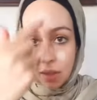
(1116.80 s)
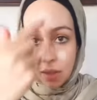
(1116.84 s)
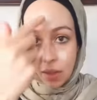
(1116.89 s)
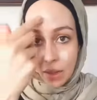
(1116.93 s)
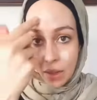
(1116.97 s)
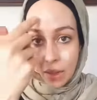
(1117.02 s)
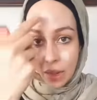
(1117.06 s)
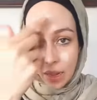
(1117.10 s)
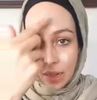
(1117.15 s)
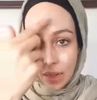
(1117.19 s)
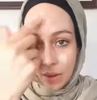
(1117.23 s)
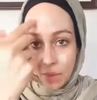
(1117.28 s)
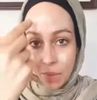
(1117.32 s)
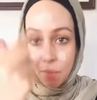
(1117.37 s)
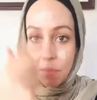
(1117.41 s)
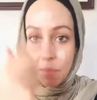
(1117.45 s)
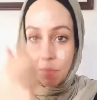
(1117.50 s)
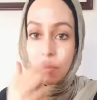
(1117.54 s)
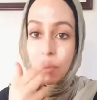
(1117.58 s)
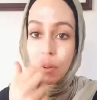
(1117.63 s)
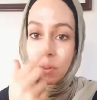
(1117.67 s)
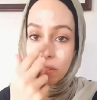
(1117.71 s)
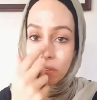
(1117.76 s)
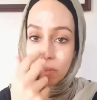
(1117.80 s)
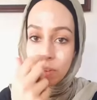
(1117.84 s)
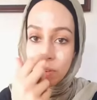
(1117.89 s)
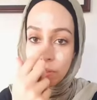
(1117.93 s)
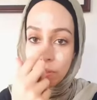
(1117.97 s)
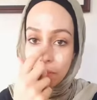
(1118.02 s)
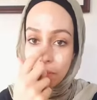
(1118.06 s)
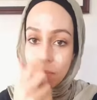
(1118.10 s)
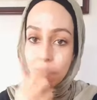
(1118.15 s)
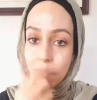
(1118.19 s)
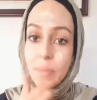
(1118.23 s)
And most
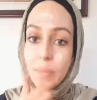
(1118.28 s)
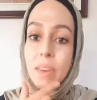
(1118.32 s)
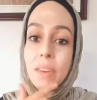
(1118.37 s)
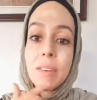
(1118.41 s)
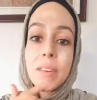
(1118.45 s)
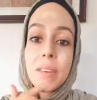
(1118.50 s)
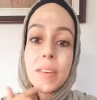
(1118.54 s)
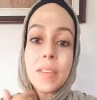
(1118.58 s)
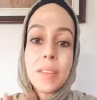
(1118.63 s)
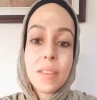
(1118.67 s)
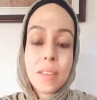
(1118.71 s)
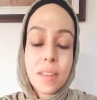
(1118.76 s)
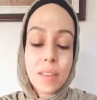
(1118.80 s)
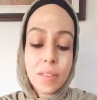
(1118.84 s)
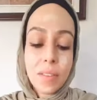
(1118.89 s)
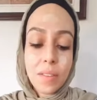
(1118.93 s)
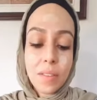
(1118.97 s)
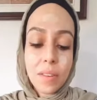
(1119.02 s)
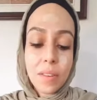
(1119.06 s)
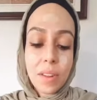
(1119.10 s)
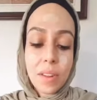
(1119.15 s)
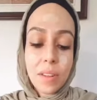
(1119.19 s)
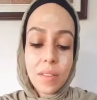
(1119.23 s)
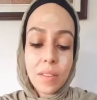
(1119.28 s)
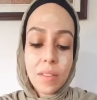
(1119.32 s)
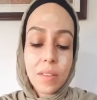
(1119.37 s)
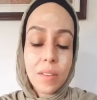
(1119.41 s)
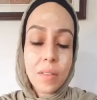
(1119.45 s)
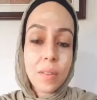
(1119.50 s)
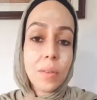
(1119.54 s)
mineral sunscreens